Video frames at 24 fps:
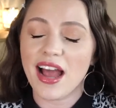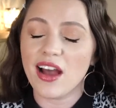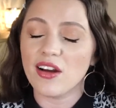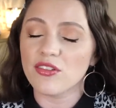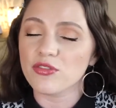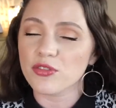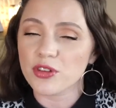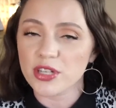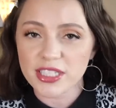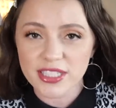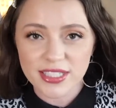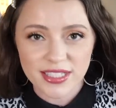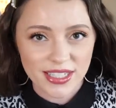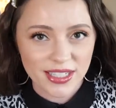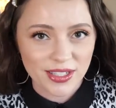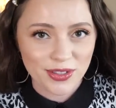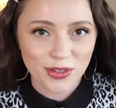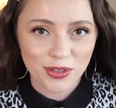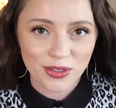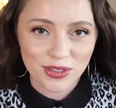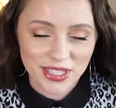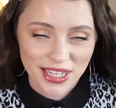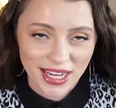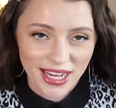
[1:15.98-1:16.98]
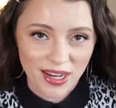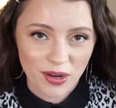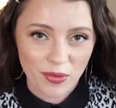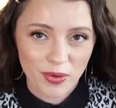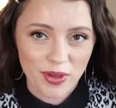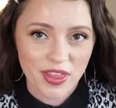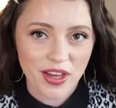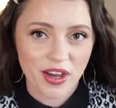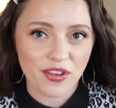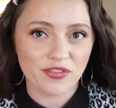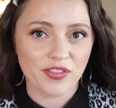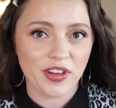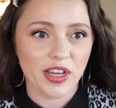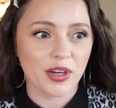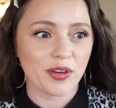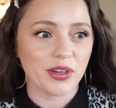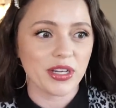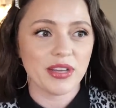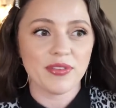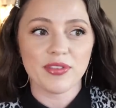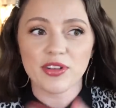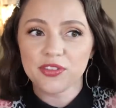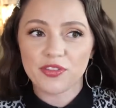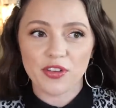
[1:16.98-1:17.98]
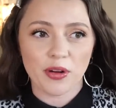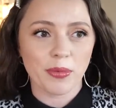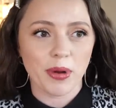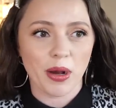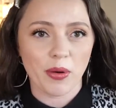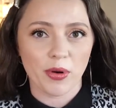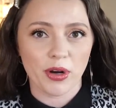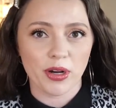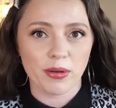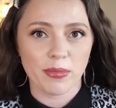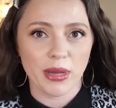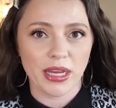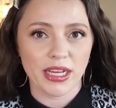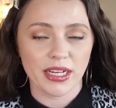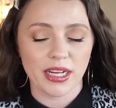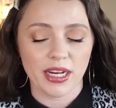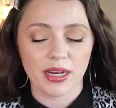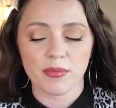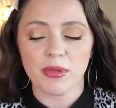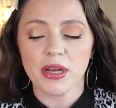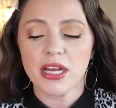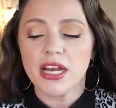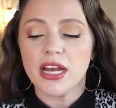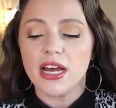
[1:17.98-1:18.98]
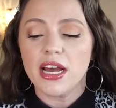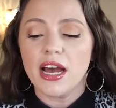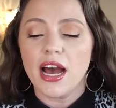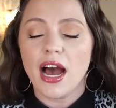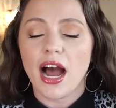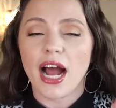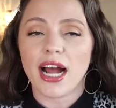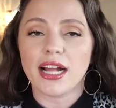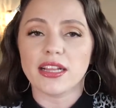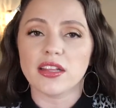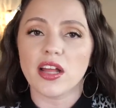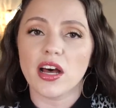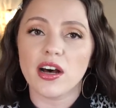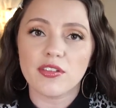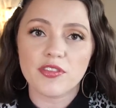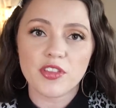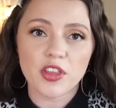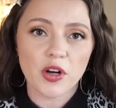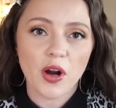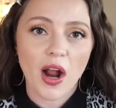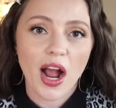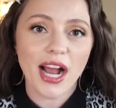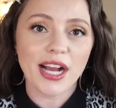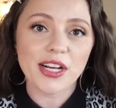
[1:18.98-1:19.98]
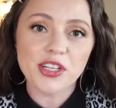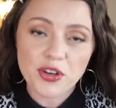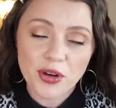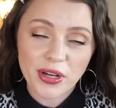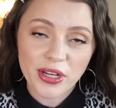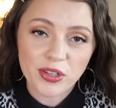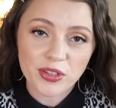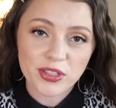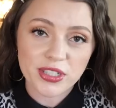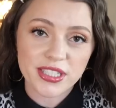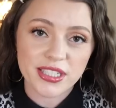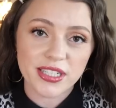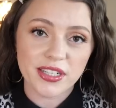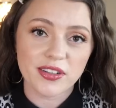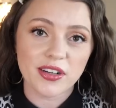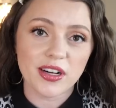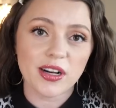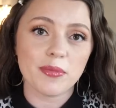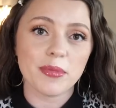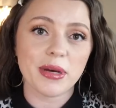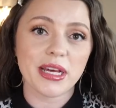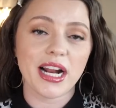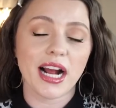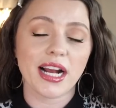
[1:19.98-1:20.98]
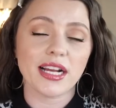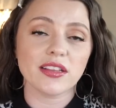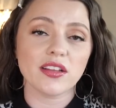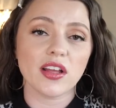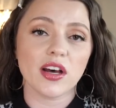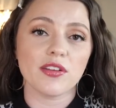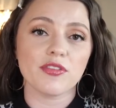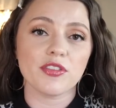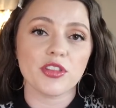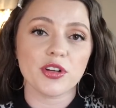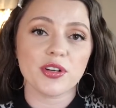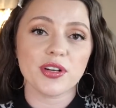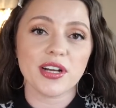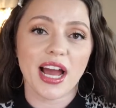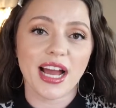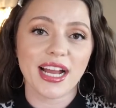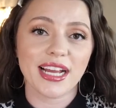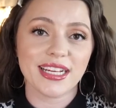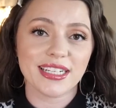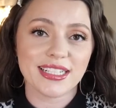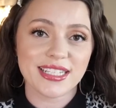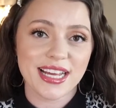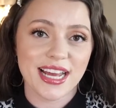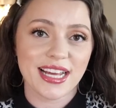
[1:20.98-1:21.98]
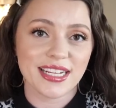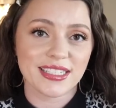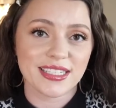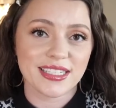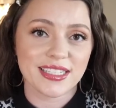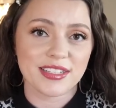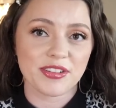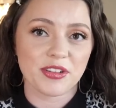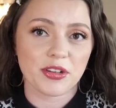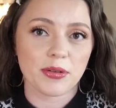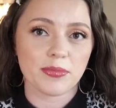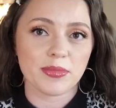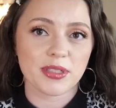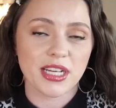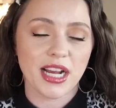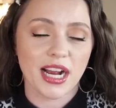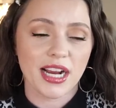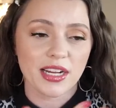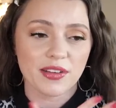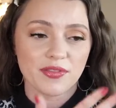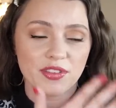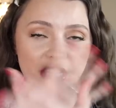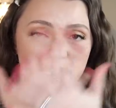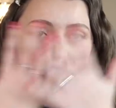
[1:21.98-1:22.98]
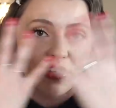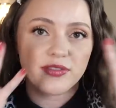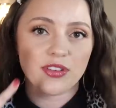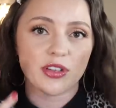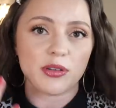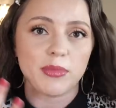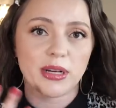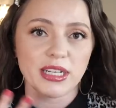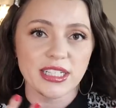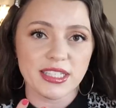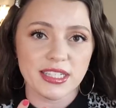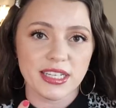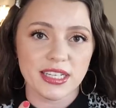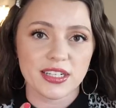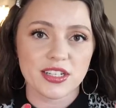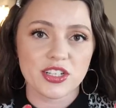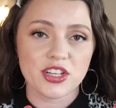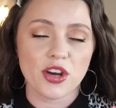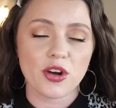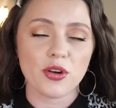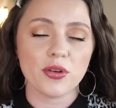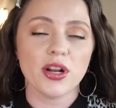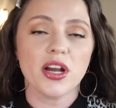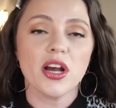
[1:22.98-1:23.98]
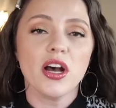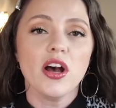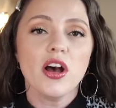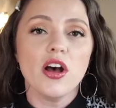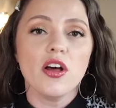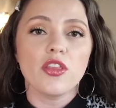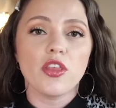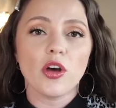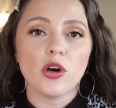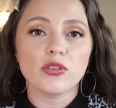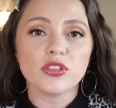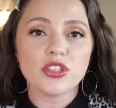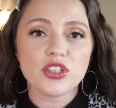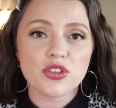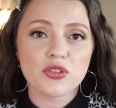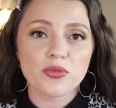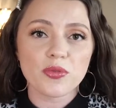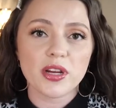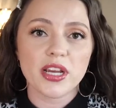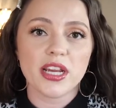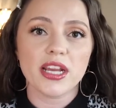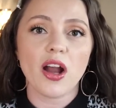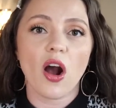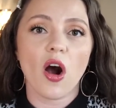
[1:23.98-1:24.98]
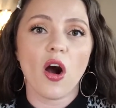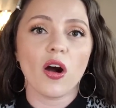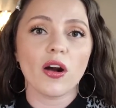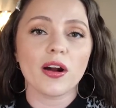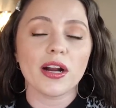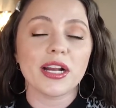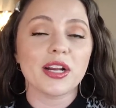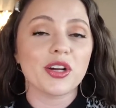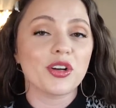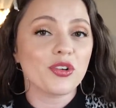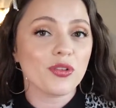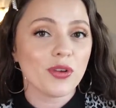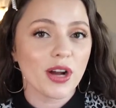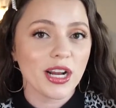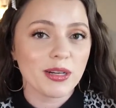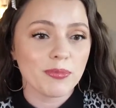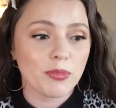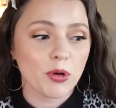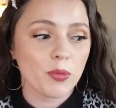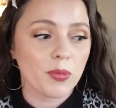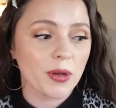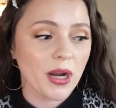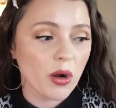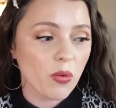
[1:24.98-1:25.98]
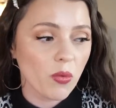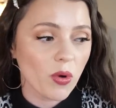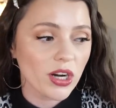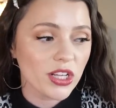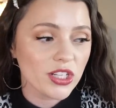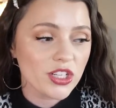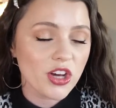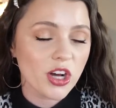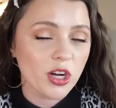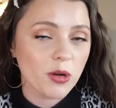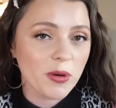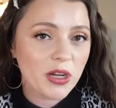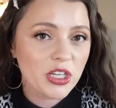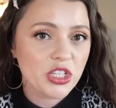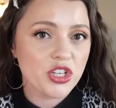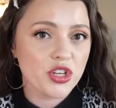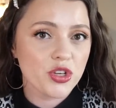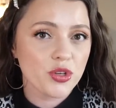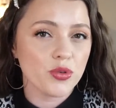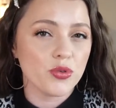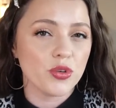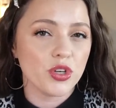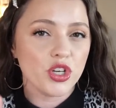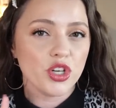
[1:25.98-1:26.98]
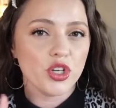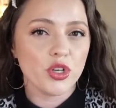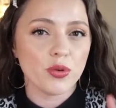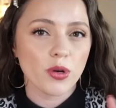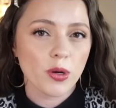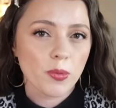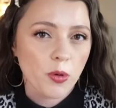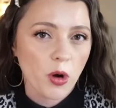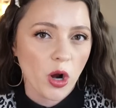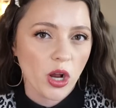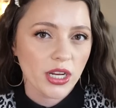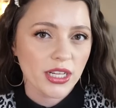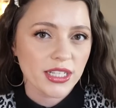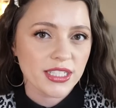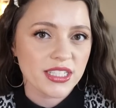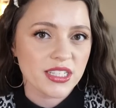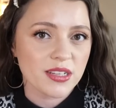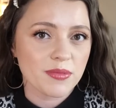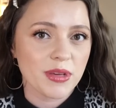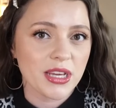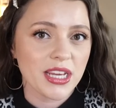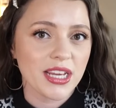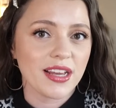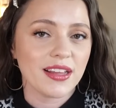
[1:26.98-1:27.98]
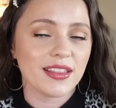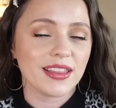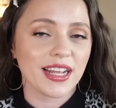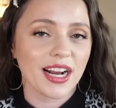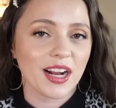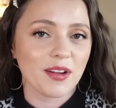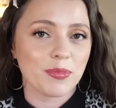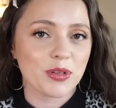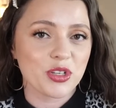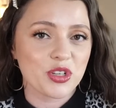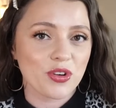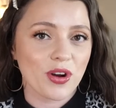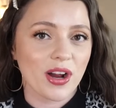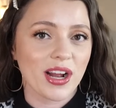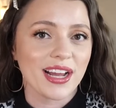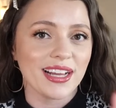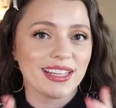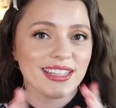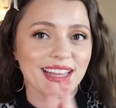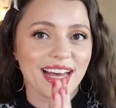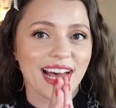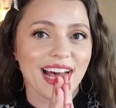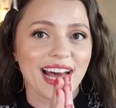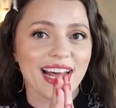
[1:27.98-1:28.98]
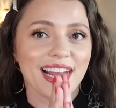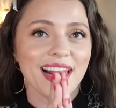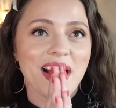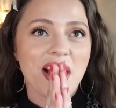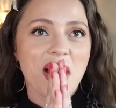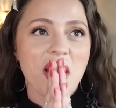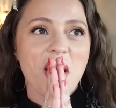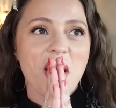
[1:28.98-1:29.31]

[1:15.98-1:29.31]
every single day without fail, even if I'm not wearing makeup. I love their hydrator serum and I love their Nia Ten serum to kind of even my skin tone. Those three are incredible, but I wanna talk about two newer products to me that I've been trying that